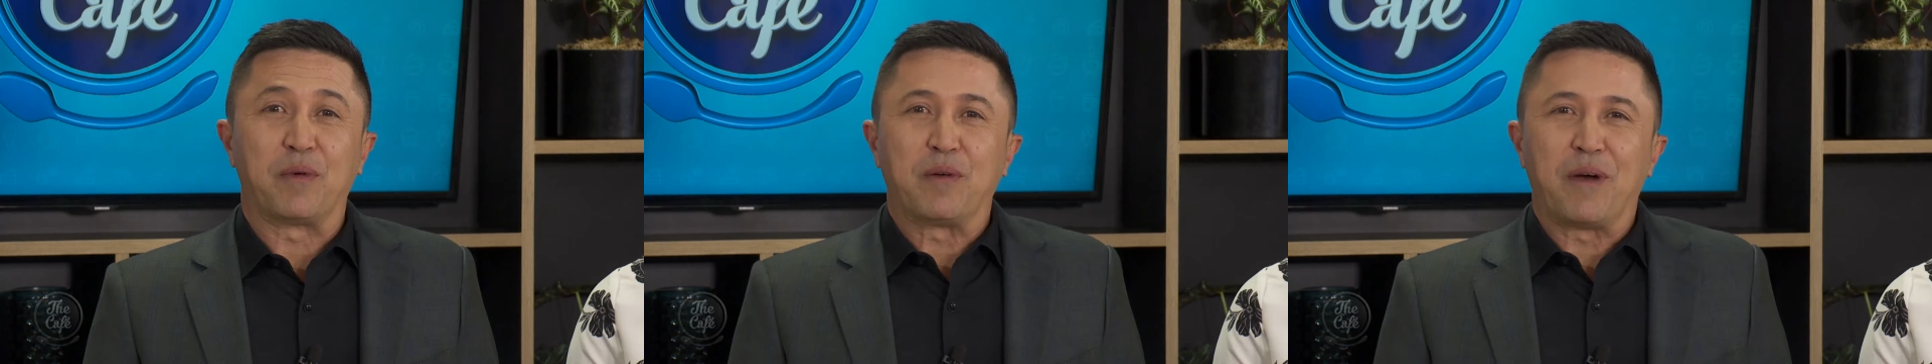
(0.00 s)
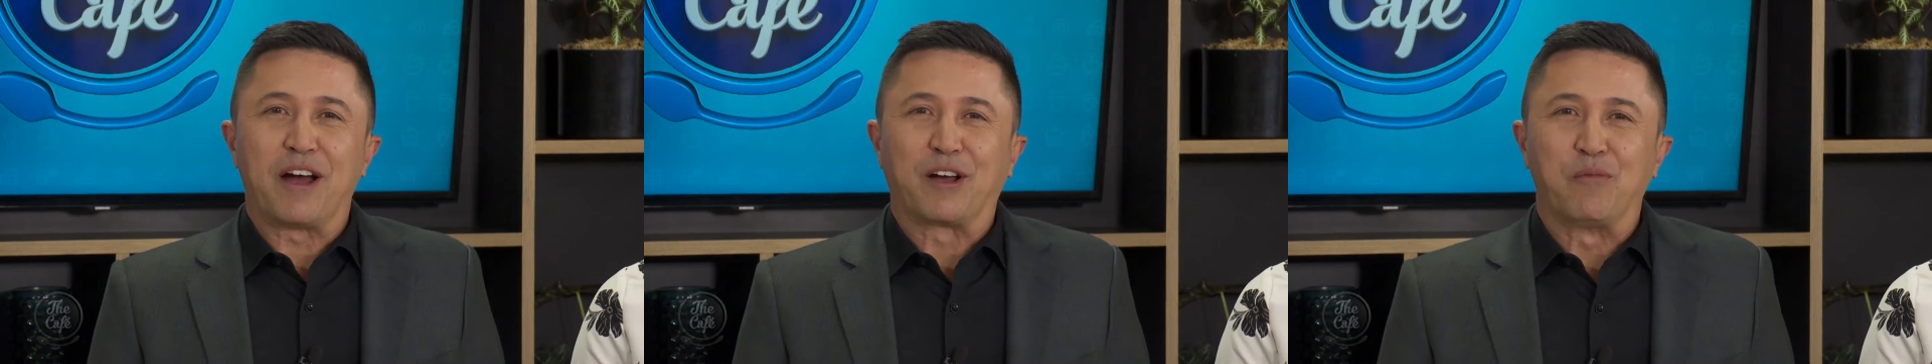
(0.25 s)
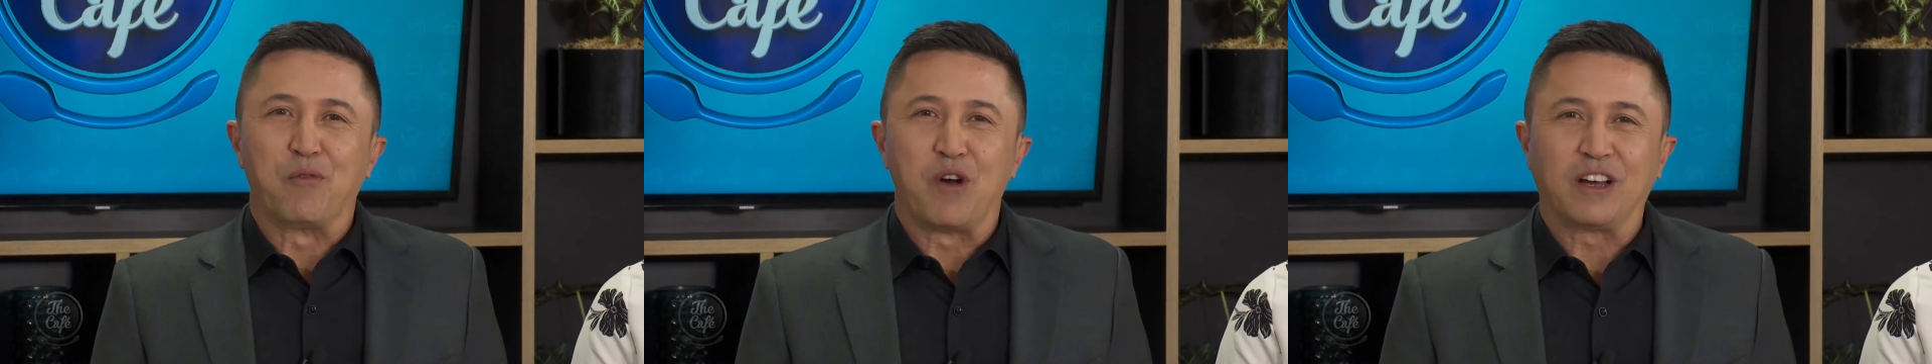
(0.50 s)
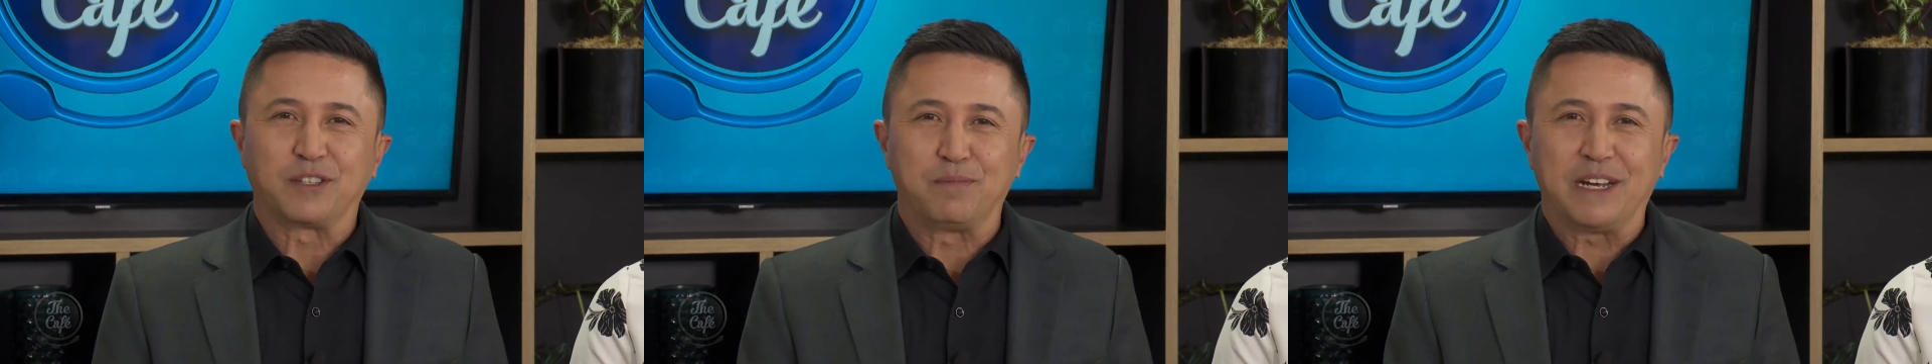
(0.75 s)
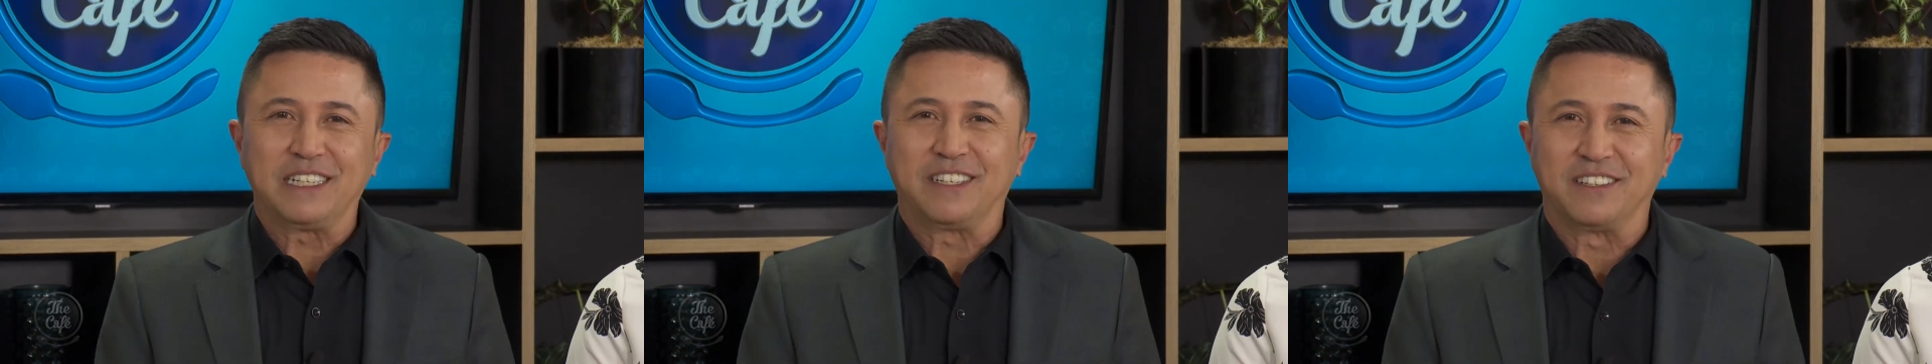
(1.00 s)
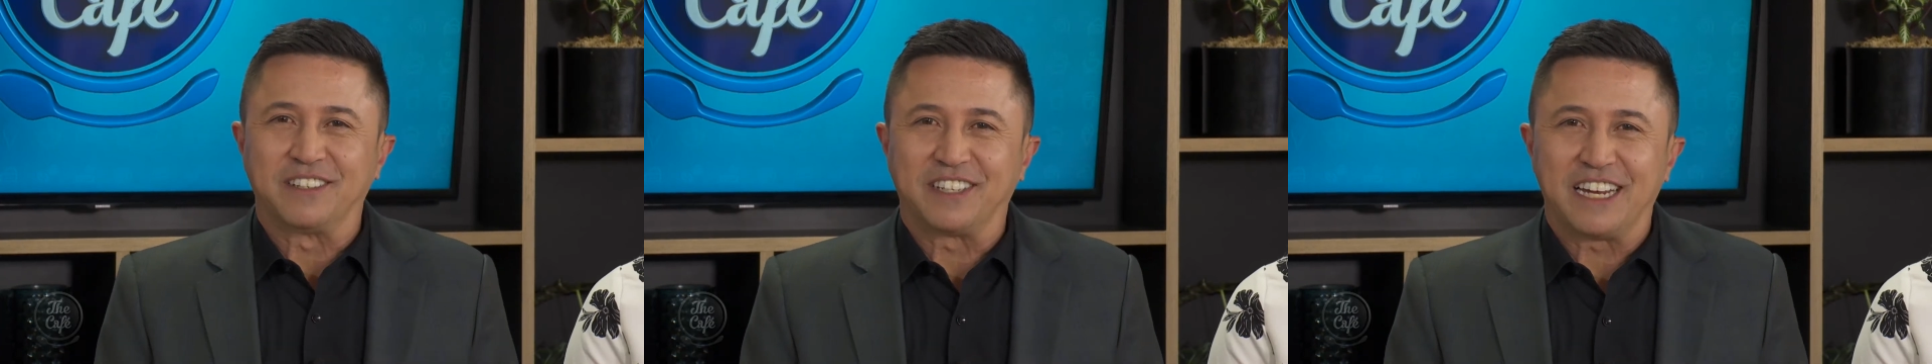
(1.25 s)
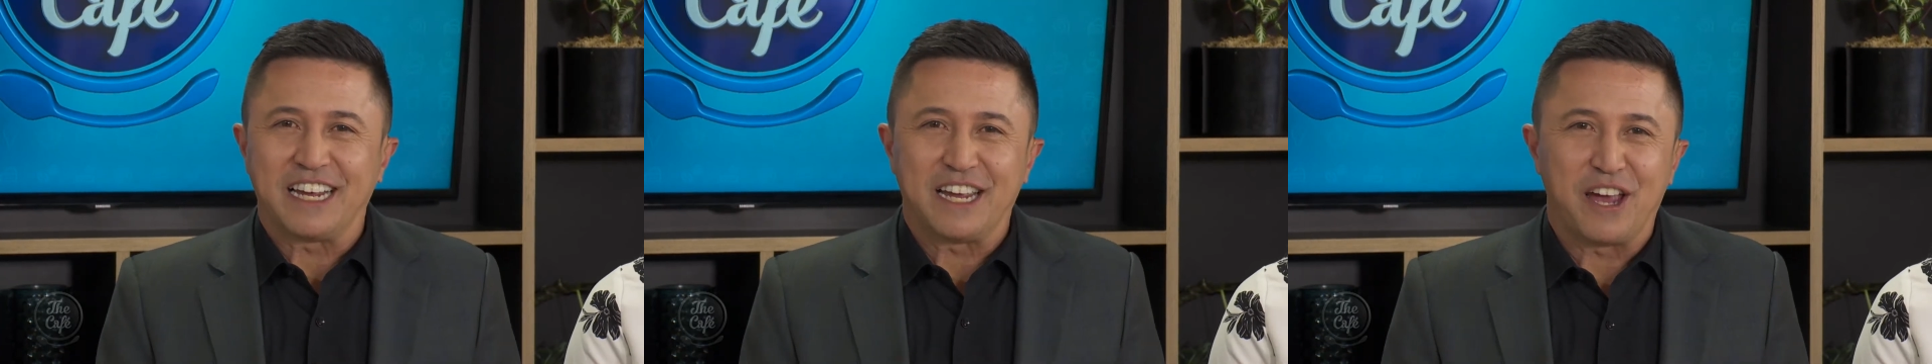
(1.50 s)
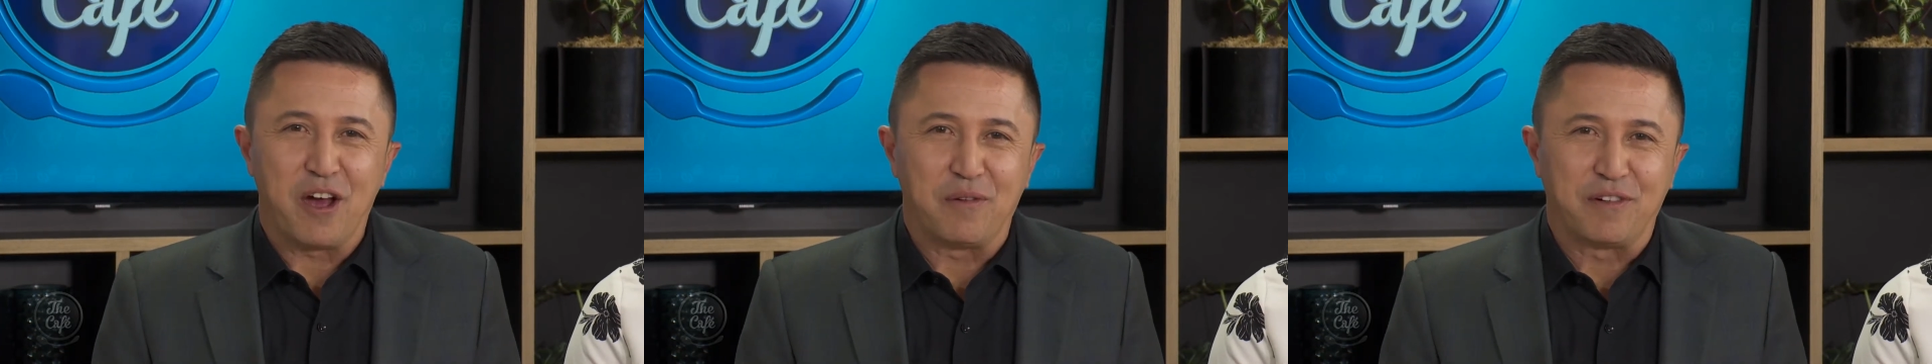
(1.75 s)
We welcome Ross Beaton,
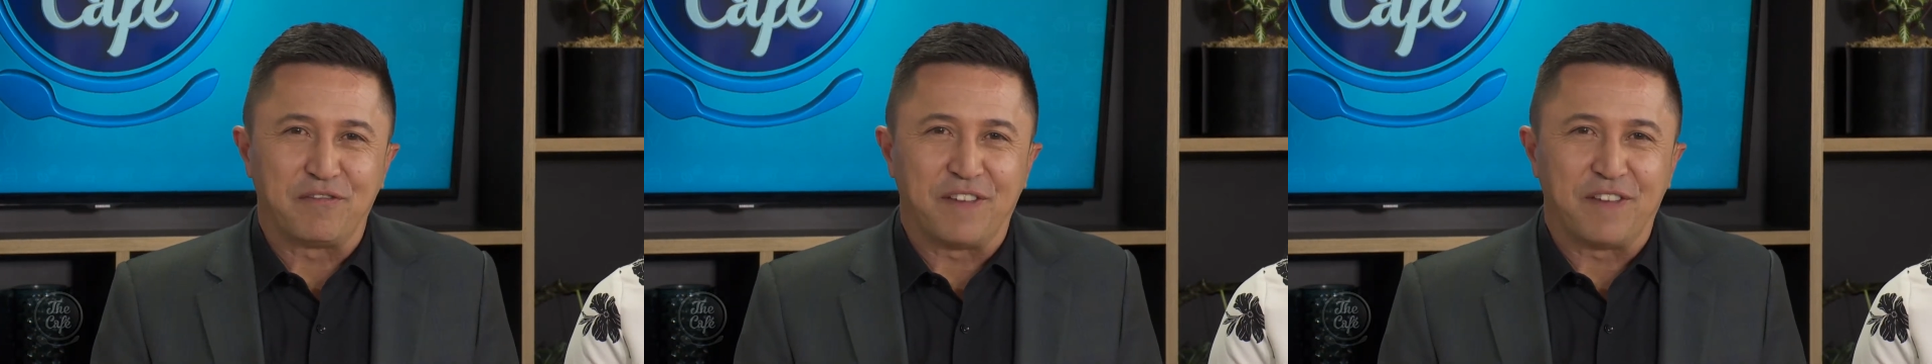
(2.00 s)
CEO